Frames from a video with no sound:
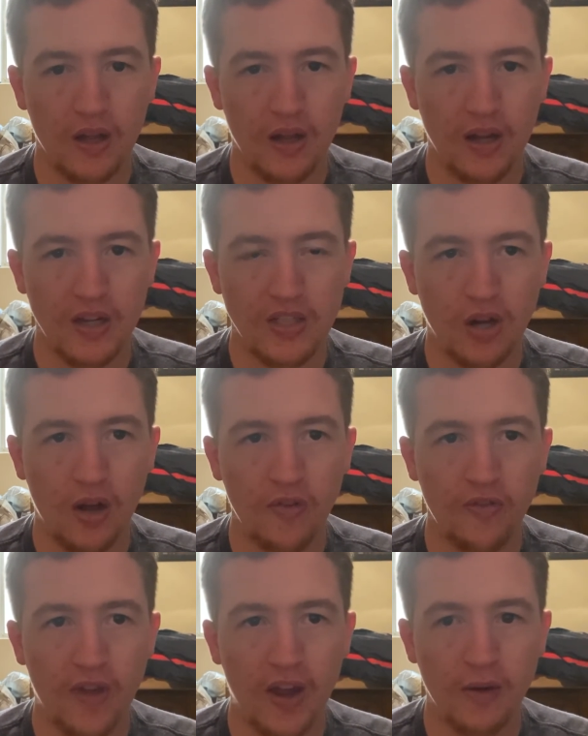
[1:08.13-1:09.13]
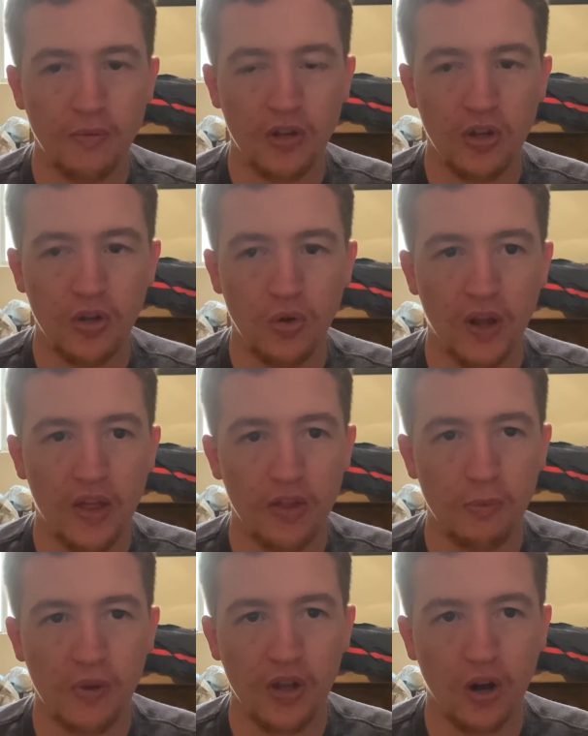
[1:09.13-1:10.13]
I saw Venom 2 Let There
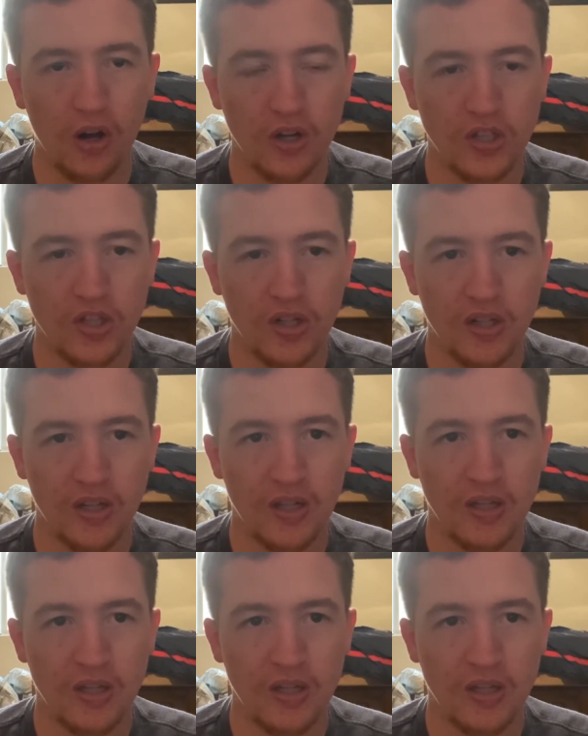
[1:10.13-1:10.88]
Be Carnage on